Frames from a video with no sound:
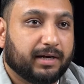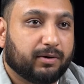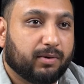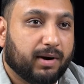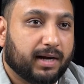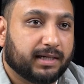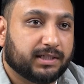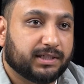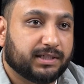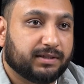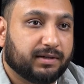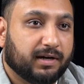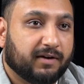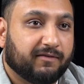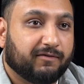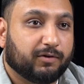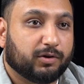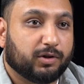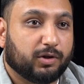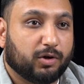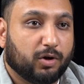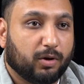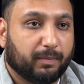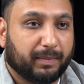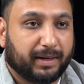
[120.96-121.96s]
criteria for
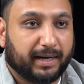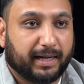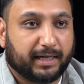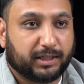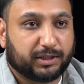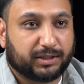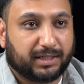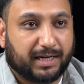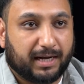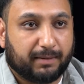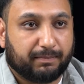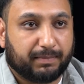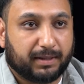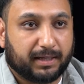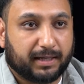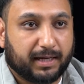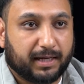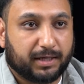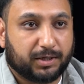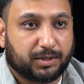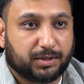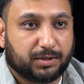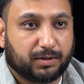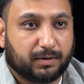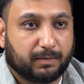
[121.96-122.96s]
the nomination
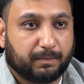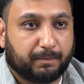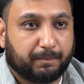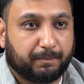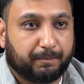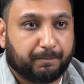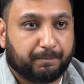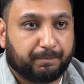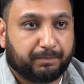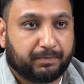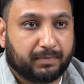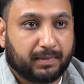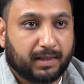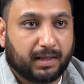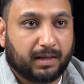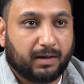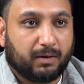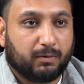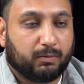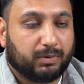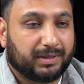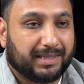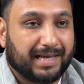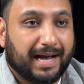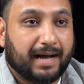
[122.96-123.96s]
application.
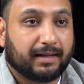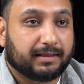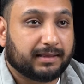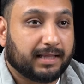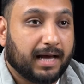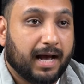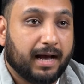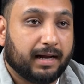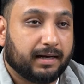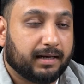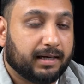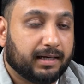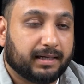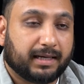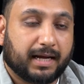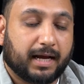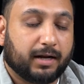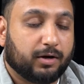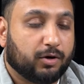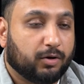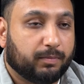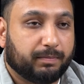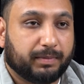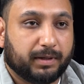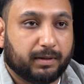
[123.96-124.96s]
Without that, it
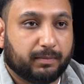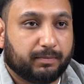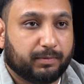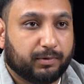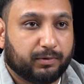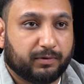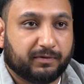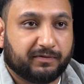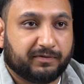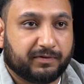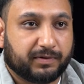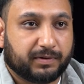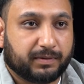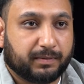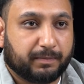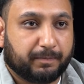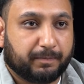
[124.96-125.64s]
cannot be approved.